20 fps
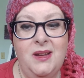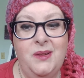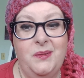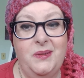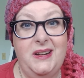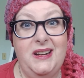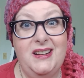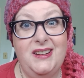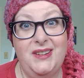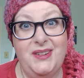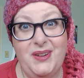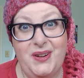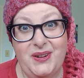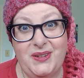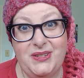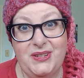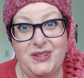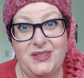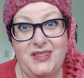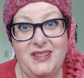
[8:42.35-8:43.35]
We need to
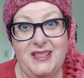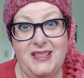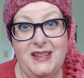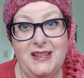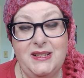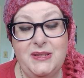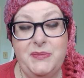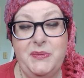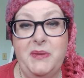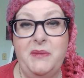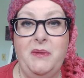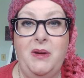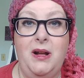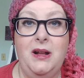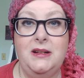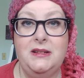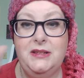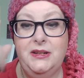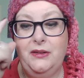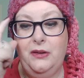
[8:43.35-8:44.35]
nurture the things we
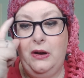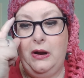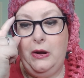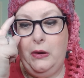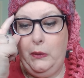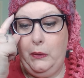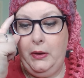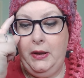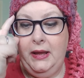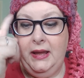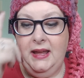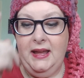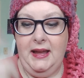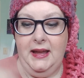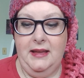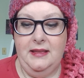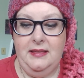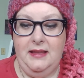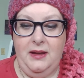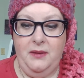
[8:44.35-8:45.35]
want to grow,
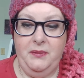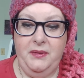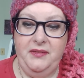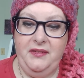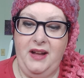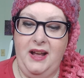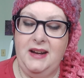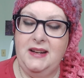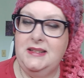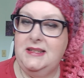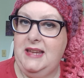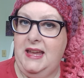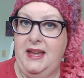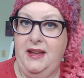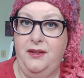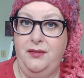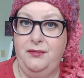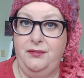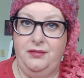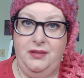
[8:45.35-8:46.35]
and that we've got to
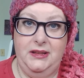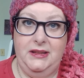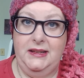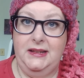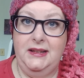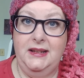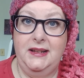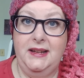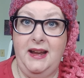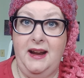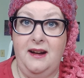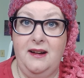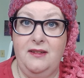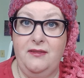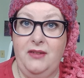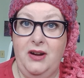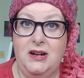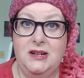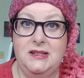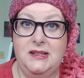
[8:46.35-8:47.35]
take really good care
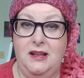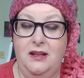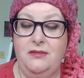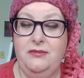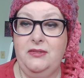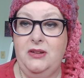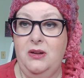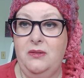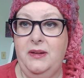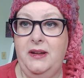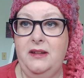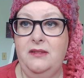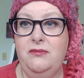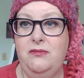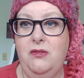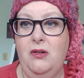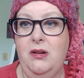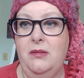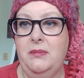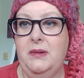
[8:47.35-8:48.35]
of ourselves going
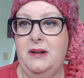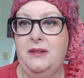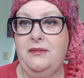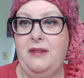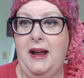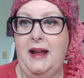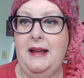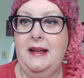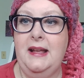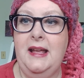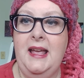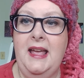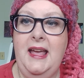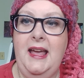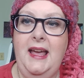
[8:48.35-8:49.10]
forward, right?